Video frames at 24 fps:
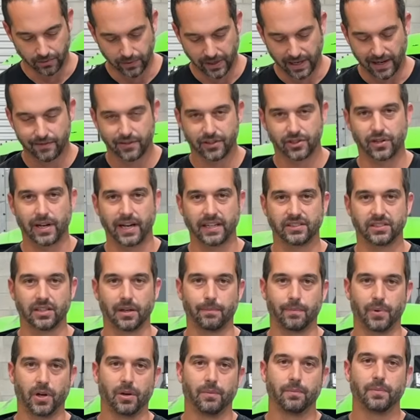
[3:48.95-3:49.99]
We have a dry
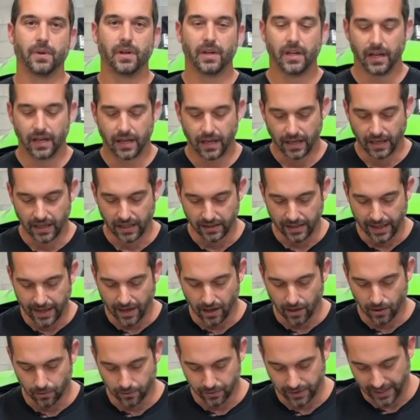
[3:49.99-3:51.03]
sump pump. And
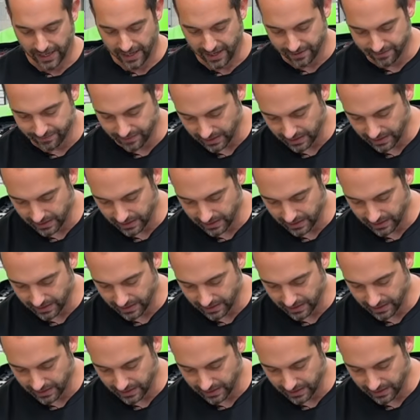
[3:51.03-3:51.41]
now we have